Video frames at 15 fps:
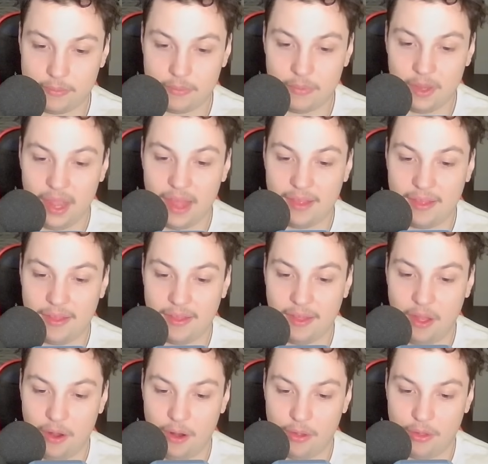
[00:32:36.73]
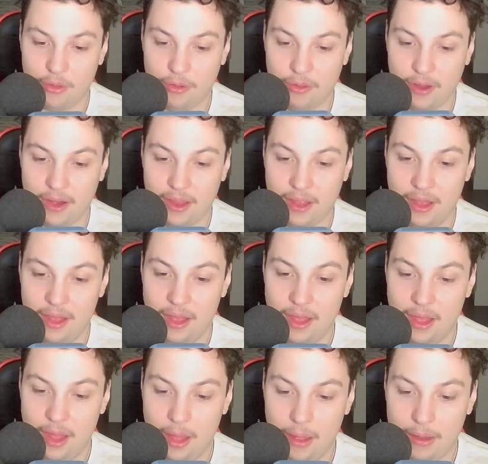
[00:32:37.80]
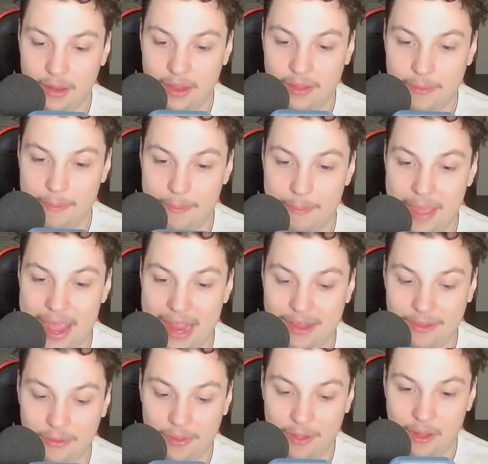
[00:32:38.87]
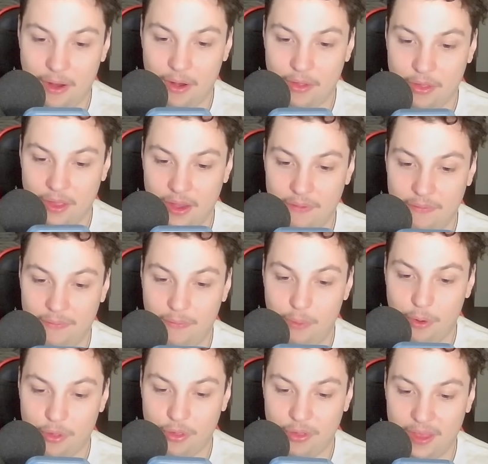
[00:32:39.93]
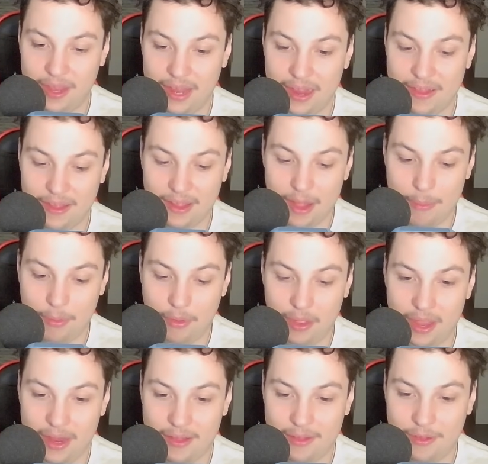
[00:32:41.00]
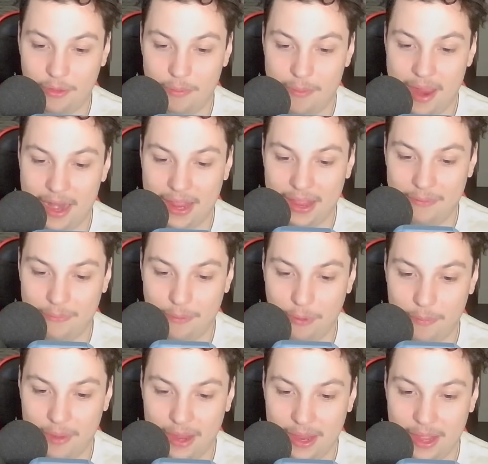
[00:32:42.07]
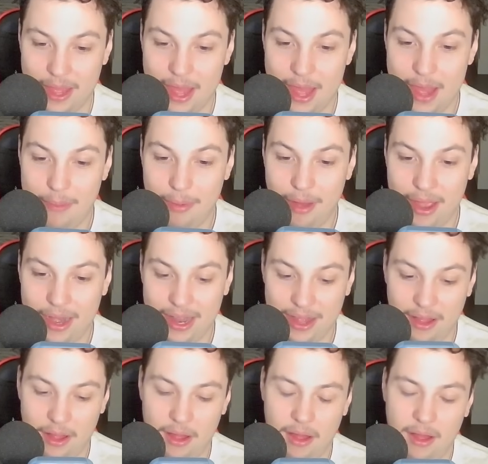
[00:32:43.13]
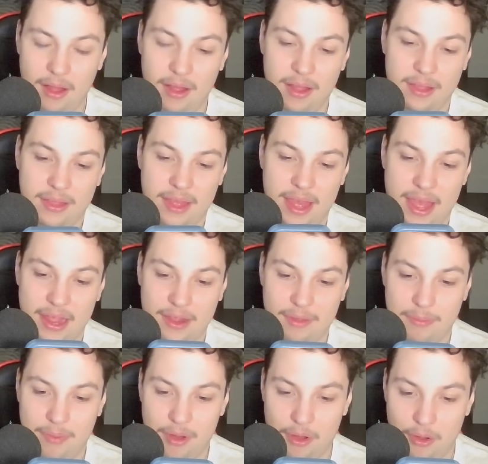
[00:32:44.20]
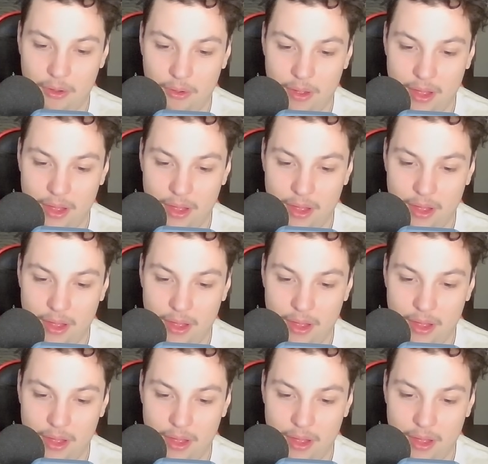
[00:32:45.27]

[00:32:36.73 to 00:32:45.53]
Yes, the archers are gonna dismantle the RG. Unfortunately, it gets a couple hits too many for me. But, oh, the Expo